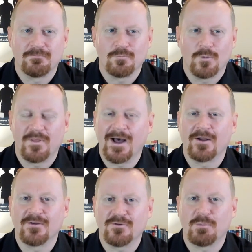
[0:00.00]

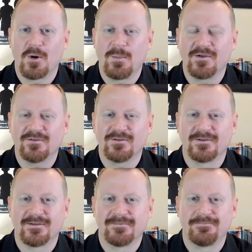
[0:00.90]
without its purpose.
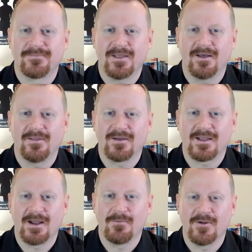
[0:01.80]
That
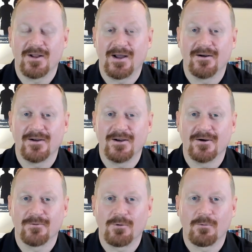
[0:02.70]
Cameron and I are
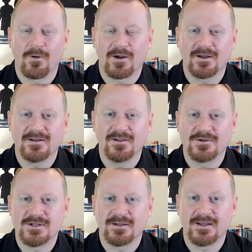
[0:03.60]
here. We're working
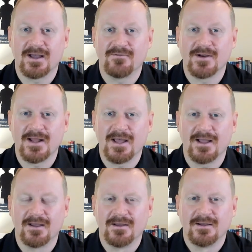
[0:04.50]
diligently every
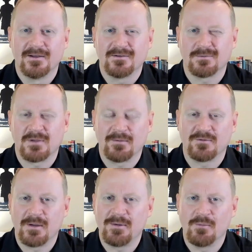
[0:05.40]
day, sometimes
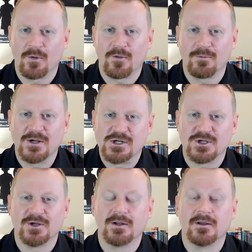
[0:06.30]
maybe more than we
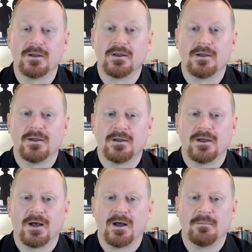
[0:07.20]
should,
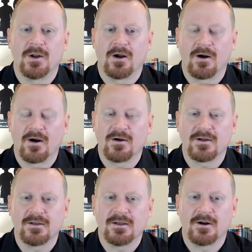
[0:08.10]
but our heart
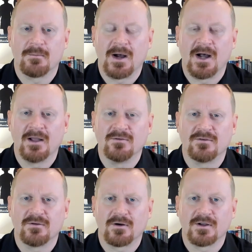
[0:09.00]
and our
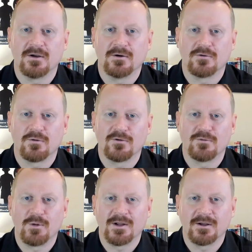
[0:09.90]
minds are geared towards
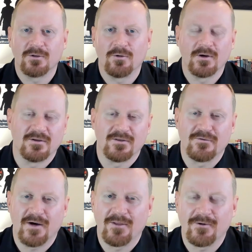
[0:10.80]
bringing glory to the
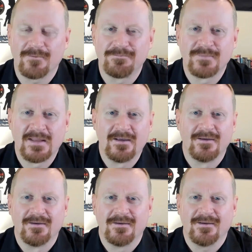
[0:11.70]
Father.
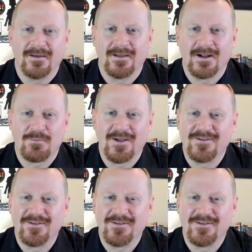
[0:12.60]
And I pray